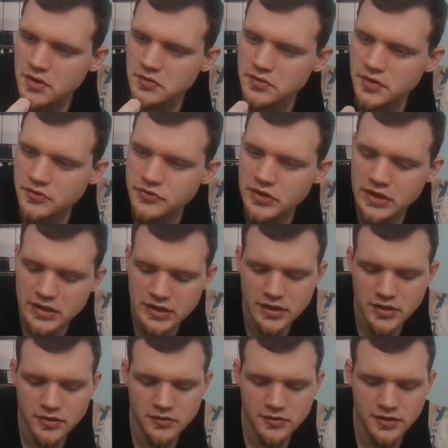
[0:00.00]
to check
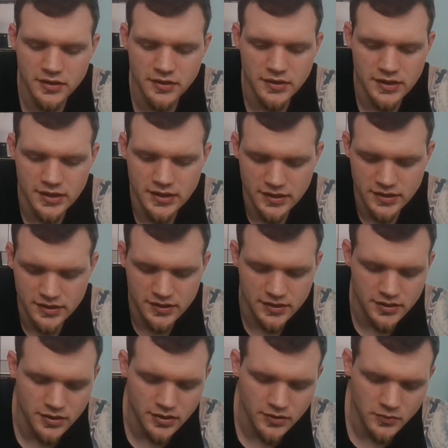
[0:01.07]
out. And then
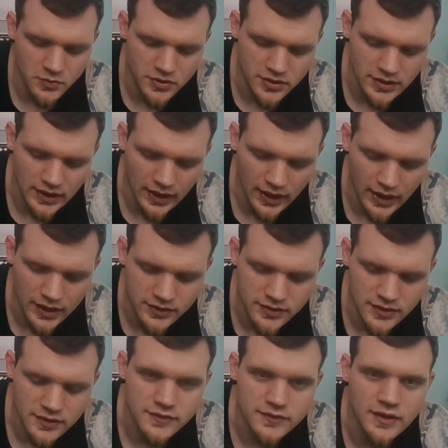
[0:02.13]
another one to add to
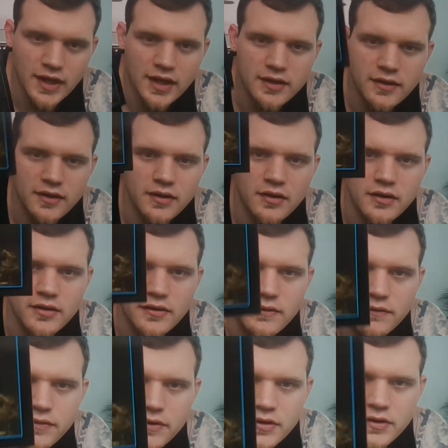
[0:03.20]
the set of